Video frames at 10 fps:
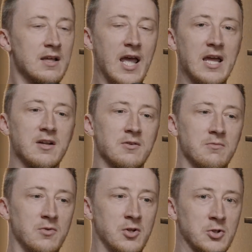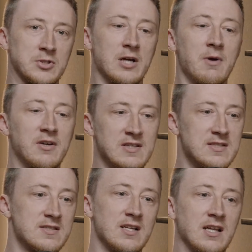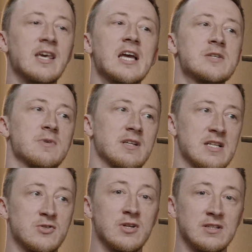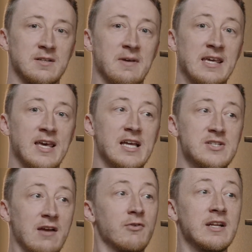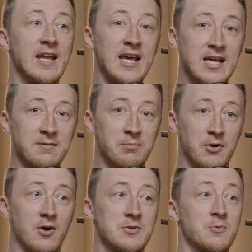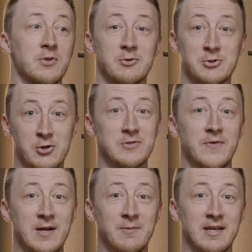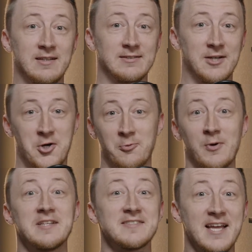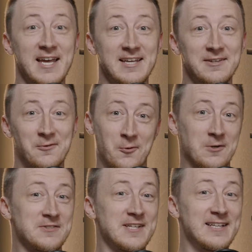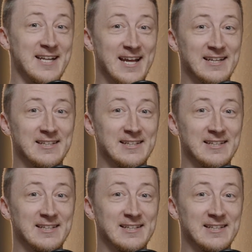And you're talking about consistent engagement. It's good to engage every day, but also with your church family on Wednesday or Sunday.